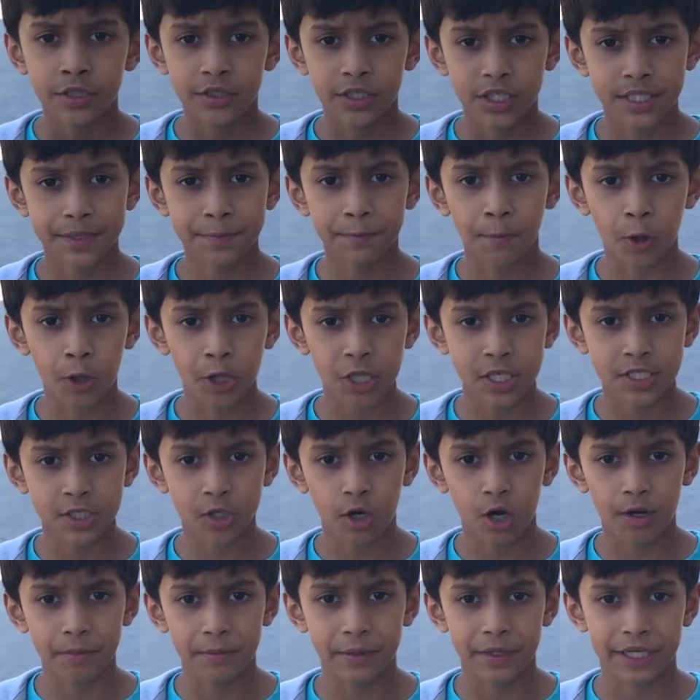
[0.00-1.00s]
The
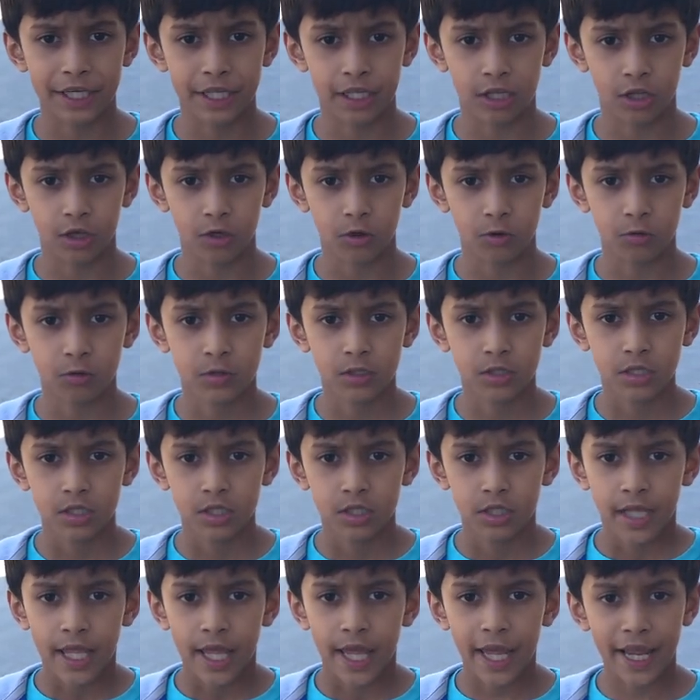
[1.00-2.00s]
smallest armadillo.
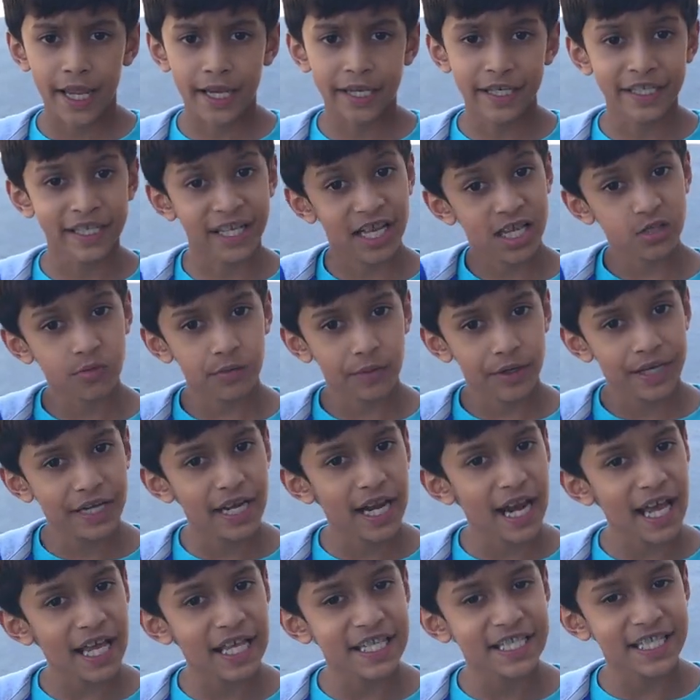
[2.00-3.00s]
And guess what?
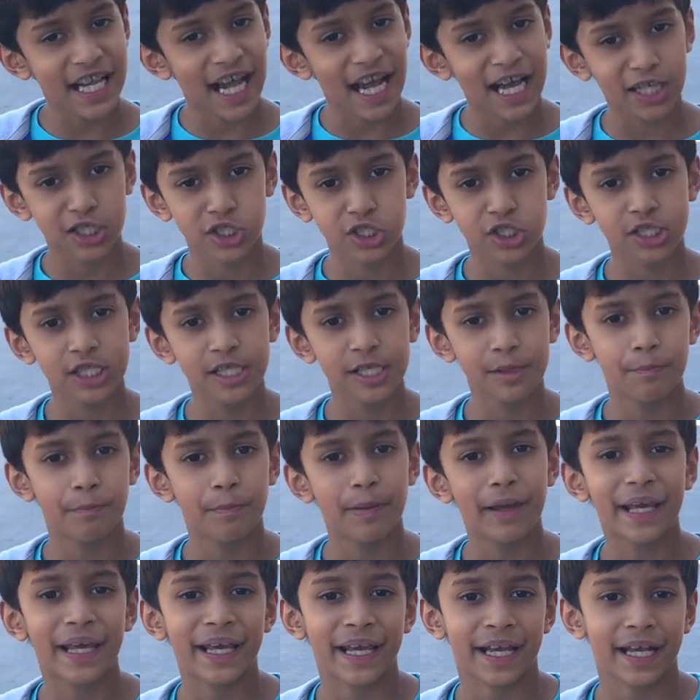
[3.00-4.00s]
It's actually
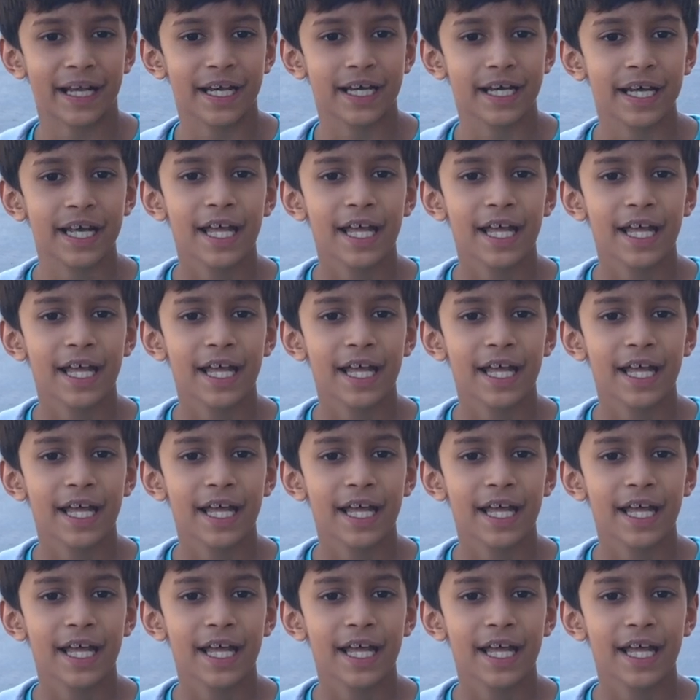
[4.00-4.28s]
pink.